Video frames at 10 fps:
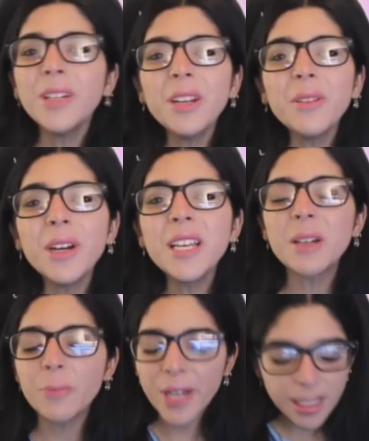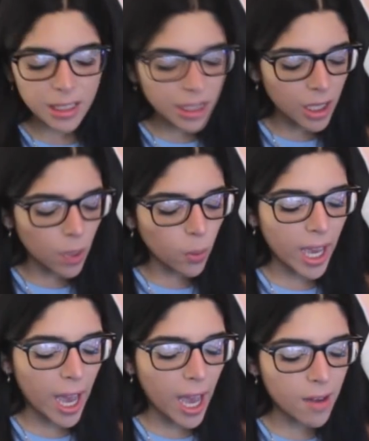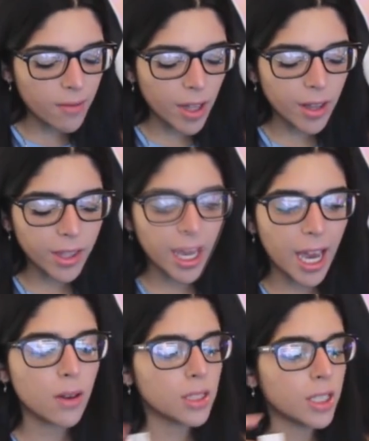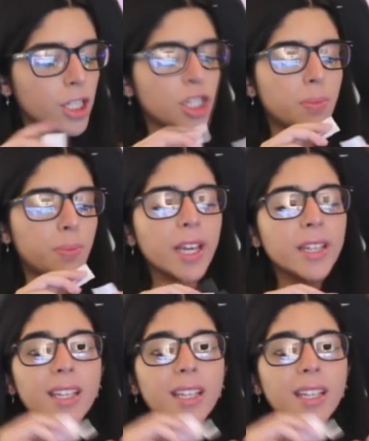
anyways, uh, basically uh, we have uh, the house that she picked.